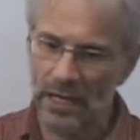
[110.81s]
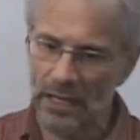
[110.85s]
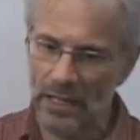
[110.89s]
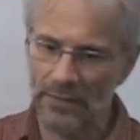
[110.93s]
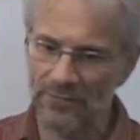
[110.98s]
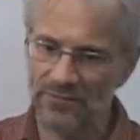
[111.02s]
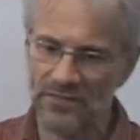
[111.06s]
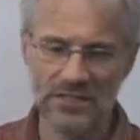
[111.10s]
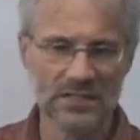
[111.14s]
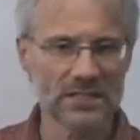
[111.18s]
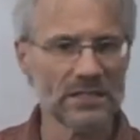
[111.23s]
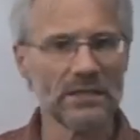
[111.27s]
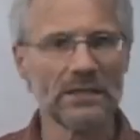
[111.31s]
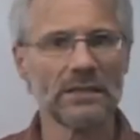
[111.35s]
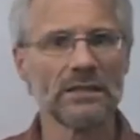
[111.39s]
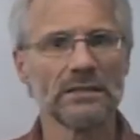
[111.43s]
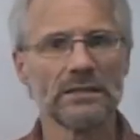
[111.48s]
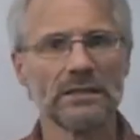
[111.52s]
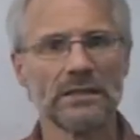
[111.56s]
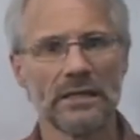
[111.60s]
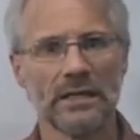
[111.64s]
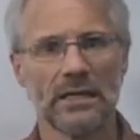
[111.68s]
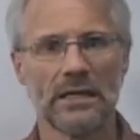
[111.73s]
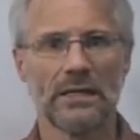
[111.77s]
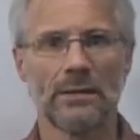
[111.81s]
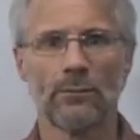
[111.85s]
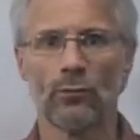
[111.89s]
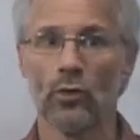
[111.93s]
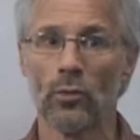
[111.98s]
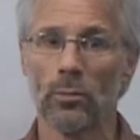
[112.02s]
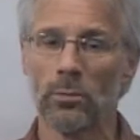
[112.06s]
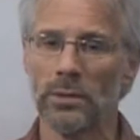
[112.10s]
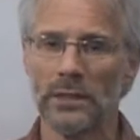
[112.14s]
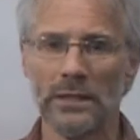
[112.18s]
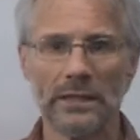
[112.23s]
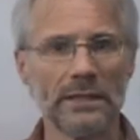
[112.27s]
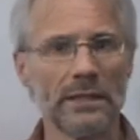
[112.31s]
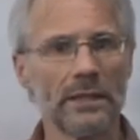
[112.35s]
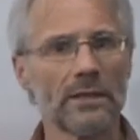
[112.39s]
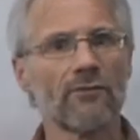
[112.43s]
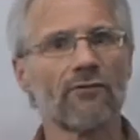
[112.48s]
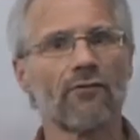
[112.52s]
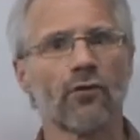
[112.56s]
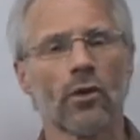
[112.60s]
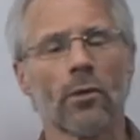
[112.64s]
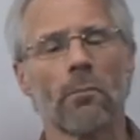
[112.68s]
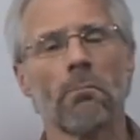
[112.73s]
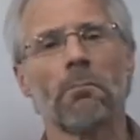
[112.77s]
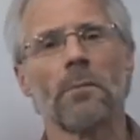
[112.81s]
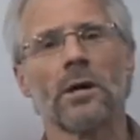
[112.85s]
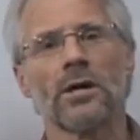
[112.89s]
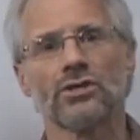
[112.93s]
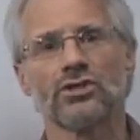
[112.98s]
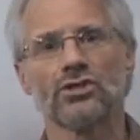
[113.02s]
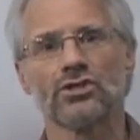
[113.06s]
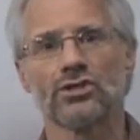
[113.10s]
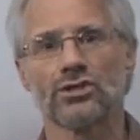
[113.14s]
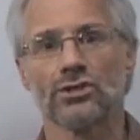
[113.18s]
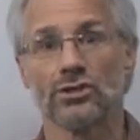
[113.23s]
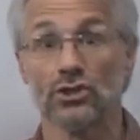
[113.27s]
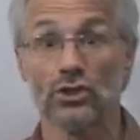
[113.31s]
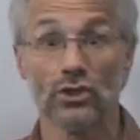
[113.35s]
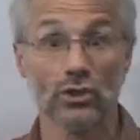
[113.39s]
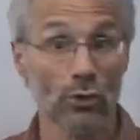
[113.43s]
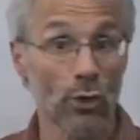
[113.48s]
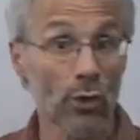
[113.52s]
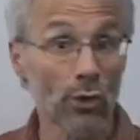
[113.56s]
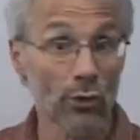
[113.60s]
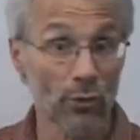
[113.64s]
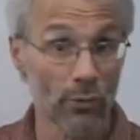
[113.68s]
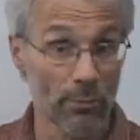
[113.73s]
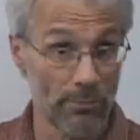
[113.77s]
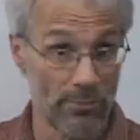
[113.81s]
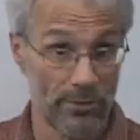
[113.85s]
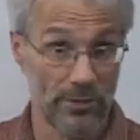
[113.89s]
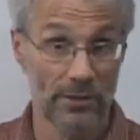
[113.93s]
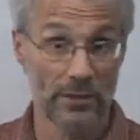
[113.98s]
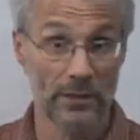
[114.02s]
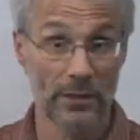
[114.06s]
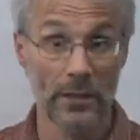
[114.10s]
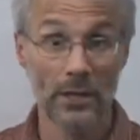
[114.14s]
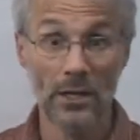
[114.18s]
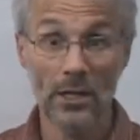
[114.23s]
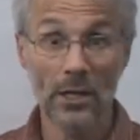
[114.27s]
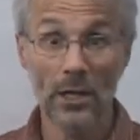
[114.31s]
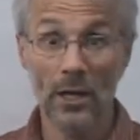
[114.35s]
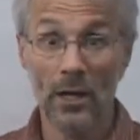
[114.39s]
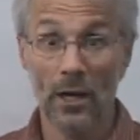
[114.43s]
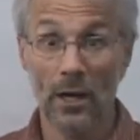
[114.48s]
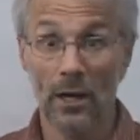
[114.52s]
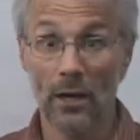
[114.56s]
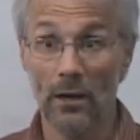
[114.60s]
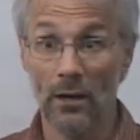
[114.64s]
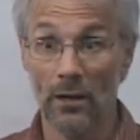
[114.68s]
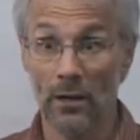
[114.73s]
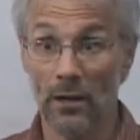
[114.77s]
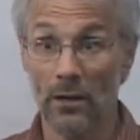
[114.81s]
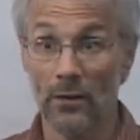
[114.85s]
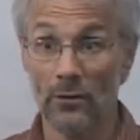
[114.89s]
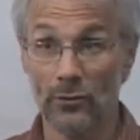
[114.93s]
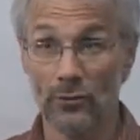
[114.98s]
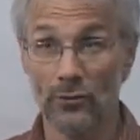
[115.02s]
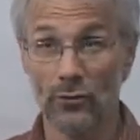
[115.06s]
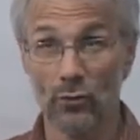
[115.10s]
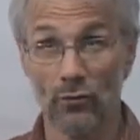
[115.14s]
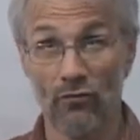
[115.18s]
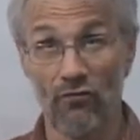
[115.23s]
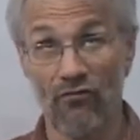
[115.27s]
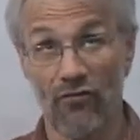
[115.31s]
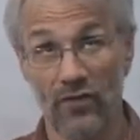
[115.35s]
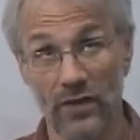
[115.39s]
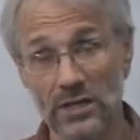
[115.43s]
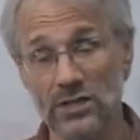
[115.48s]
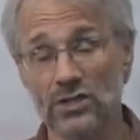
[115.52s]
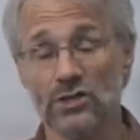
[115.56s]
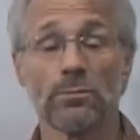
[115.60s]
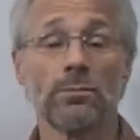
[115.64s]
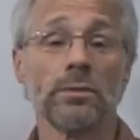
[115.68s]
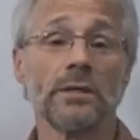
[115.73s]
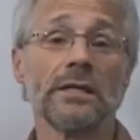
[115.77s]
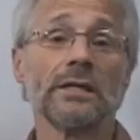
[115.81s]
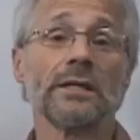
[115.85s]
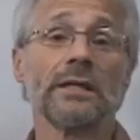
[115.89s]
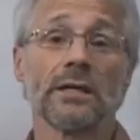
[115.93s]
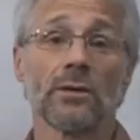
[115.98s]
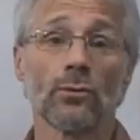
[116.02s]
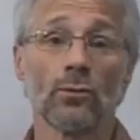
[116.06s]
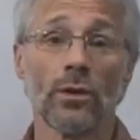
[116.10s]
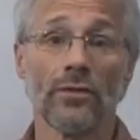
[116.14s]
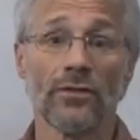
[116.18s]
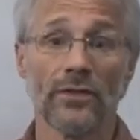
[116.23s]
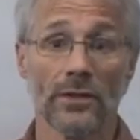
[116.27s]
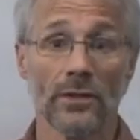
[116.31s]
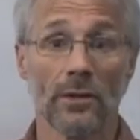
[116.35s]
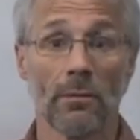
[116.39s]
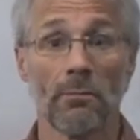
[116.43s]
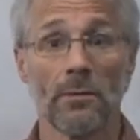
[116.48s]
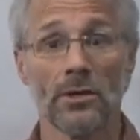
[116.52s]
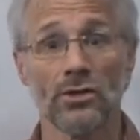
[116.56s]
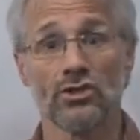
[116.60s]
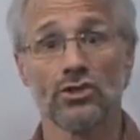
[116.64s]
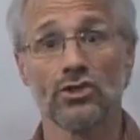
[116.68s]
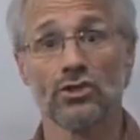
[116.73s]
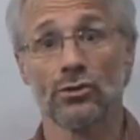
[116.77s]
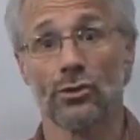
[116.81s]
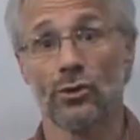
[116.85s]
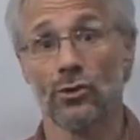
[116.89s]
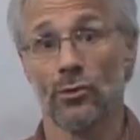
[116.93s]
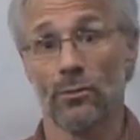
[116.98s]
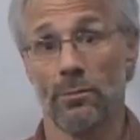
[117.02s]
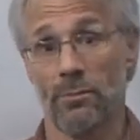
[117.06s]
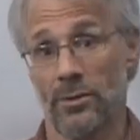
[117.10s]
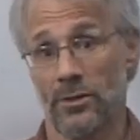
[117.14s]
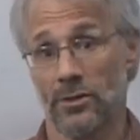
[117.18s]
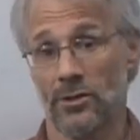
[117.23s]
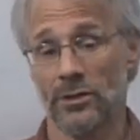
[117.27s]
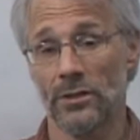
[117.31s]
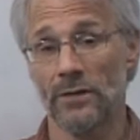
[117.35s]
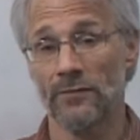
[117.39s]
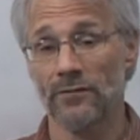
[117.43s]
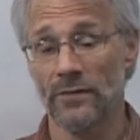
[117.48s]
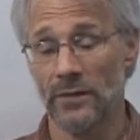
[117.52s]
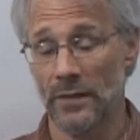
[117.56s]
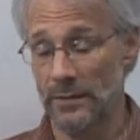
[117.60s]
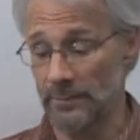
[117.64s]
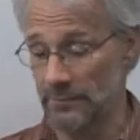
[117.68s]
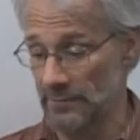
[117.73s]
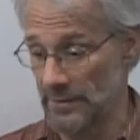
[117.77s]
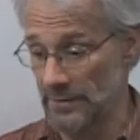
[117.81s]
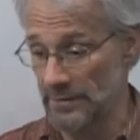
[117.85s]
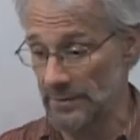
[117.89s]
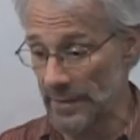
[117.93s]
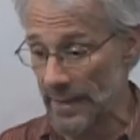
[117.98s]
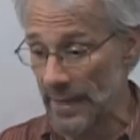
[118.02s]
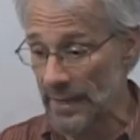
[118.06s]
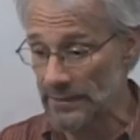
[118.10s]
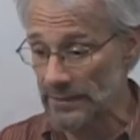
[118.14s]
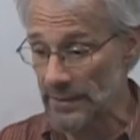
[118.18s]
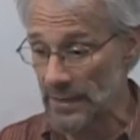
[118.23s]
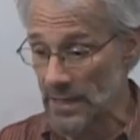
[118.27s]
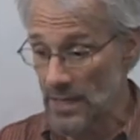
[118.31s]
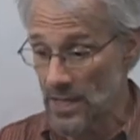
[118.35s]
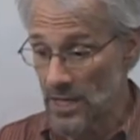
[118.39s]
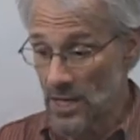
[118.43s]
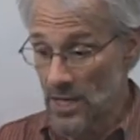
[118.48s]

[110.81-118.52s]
I've seen the animal bleeding for a much shorter period, to finish bleeding within a much shorter period of time than that.